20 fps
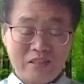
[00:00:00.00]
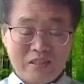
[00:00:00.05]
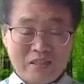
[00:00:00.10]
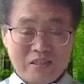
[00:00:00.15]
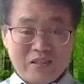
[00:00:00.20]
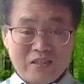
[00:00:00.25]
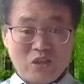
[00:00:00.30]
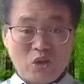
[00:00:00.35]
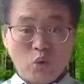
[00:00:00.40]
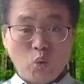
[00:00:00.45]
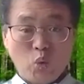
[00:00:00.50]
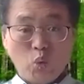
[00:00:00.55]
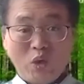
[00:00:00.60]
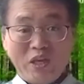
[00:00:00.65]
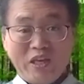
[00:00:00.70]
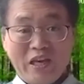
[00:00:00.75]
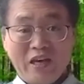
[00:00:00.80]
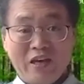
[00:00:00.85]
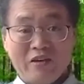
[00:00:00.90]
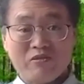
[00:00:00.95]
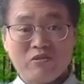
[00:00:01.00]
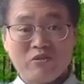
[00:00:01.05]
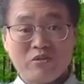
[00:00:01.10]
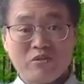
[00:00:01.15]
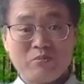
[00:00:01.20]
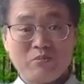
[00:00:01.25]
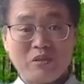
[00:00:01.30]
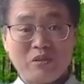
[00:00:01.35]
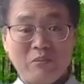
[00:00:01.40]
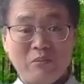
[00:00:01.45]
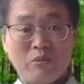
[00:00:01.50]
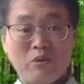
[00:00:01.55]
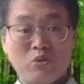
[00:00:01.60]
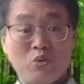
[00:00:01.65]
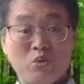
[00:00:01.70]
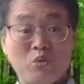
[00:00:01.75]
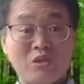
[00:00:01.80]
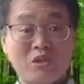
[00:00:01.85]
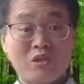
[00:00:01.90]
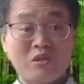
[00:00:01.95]
so we have to be able
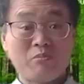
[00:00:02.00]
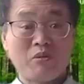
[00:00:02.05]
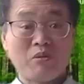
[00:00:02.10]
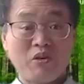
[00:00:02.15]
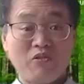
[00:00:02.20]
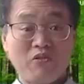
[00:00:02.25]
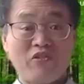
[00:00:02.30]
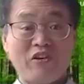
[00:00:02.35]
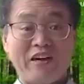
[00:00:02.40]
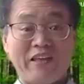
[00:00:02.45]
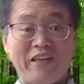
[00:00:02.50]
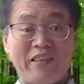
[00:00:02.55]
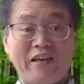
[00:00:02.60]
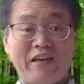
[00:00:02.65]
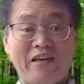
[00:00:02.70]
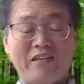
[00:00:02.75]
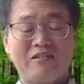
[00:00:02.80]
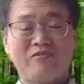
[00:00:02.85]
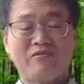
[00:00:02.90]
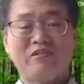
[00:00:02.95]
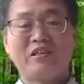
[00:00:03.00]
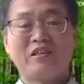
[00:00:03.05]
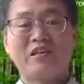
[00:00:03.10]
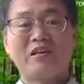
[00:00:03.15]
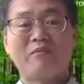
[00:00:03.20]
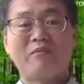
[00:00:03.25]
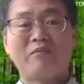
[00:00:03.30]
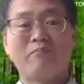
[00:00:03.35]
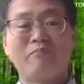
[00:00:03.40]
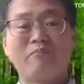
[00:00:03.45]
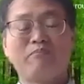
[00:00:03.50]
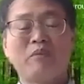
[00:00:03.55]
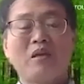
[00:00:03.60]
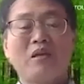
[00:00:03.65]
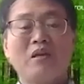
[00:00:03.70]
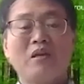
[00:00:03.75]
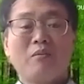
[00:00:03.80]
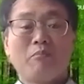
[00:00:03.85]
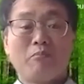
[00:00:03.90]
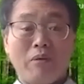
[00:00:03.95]
to simplify that. We can
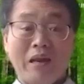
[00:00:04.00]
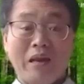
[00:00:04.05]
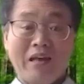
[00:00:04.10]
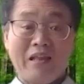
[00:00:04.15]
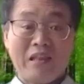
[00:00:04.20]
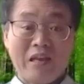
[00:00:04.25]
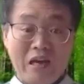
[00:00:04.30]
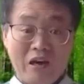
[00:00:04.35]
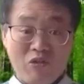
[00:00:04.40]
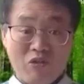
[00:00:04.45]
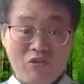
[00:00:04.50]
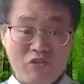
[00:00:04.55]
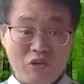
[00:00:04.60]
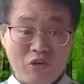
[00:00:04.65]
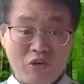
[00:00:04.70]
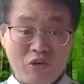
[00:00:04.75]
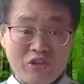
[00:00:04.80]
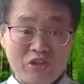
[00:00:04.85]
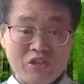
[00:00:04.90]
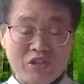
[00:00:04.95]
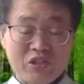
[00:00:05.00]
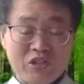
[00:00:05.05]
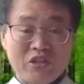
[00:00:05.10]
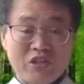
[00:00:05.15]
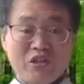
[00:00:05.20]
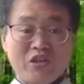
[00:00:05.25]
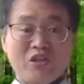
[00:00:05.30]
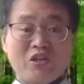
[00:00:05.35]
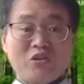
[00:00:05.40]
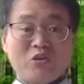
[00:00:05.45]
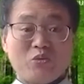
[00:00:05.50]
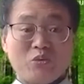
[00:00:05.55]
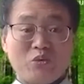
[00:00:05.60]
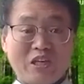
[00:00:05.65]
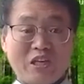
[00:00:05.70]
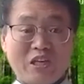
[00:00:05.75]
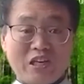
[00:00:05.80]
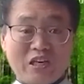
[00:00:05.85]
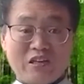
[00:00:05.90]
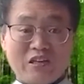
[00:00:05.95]
plan our forest. We
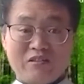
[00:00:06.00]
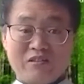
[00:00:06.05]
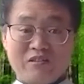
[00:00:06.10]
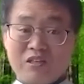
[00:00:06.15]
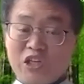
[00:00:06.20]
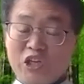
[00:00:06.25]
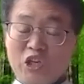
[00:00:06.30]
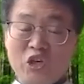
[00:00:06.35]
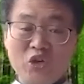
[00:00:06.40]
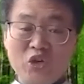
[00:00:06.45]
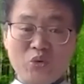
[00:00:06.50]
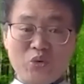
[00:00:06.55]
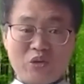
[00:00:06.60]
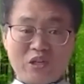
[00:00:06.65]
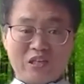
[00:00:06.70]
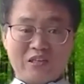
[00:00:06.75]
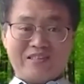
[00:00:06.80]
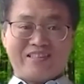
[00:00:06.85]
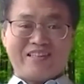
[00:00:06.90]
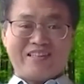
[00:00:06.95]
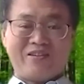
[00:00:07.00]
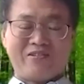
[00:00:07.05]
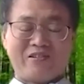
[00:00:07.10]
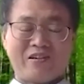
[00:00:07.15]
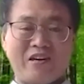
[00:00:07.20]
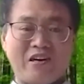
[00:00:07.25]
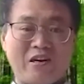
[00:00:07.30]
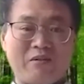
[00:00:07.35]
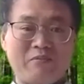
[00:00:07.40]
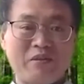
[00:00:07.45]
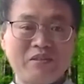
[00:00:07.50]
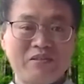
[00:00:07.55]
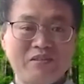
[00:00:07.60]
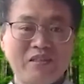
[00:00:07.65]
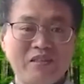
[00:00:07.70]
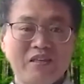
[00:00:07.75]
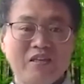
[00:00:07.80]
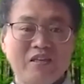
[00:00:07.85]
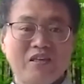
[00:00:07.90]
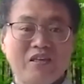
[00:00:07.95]
can increase our carbon.
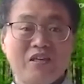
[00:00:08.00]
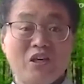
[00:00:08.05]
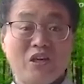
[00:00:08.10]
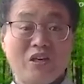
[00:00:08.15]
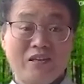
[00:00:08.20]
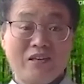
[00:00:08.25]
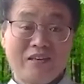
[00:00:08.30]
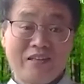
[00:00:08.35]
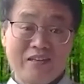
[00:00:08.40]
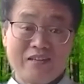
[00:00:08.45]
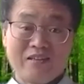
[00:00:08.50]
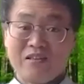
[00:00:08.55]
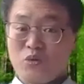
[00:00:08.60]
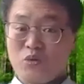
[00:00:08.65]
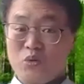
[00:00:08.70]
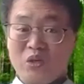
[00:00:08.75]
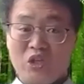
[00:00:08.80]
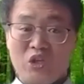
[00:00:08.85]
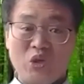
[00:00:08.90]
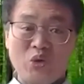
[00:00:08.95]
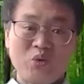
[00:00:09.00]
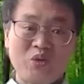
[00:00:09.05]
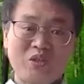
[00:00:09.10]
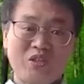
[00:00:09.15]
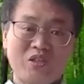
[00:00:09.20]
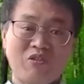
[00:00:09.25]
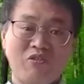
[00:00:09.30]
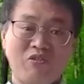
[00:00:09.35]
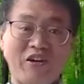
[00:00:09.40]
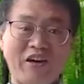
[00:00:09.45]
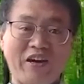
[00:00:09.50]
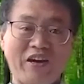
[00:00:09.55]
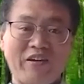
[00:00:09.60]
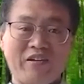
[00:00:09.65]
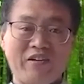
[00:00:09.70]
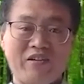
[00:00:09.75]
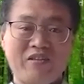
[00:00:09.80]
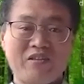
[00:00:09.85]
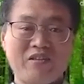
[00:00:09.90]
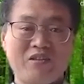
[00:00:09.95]
Like reduce the
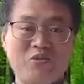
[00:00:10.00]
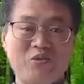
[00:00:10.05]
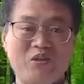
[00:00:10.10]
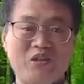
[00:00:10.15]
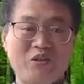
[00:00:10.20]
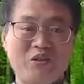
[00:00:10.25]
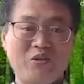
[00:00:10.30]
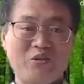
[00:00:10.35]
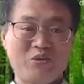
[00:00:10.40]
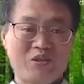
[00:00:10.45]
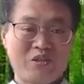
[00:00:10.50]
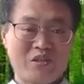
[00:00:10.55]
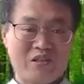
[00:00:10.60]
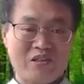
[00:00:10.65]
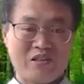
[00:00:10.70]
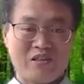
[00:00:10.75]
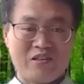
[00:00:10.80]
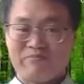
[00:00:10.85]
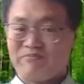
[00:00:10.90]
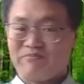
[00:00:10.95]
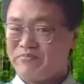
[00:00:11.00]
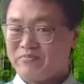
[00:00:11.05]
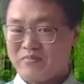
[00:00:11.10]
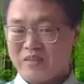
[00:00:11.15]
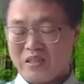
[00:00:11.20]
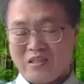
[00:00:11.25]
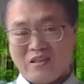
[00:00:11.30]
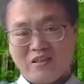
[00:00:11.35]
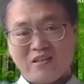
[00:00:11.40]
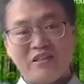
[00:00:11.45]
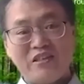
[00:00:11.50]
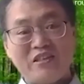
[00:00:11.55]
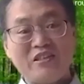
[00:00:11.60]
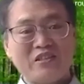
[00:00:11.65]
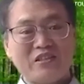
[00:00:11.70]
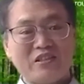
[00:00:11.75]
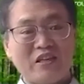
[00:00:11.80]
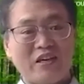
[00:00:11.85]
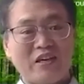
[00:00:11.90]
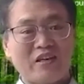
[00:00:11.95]
fire, reduce the
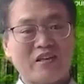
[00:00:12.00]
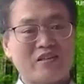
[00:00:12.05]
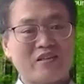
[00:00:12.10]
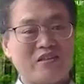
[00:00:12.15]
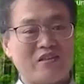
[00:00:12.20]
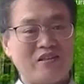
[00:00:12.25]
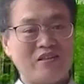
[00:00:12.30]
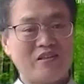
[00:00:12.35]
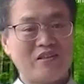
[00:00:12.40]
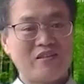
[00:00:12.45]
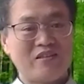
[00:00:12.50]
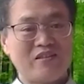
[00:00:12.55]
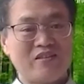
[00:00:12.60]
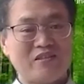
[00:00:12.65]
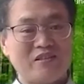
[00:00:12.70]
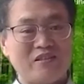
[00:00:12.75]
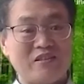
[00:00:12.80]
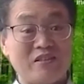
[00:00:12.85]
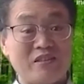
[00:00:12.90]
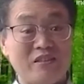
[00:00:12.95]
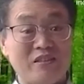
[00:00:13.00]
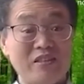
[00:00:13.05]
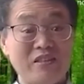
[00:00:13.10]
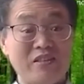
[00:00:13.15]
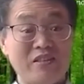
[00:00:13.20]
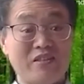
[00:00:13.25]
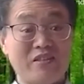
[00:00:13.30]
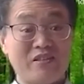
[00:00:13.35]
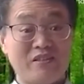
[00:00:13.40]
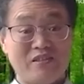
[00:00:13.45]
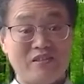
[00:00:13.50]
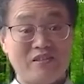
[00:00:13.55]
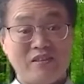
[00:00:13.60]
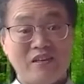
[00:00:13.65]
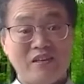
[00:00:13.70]
insect and disease.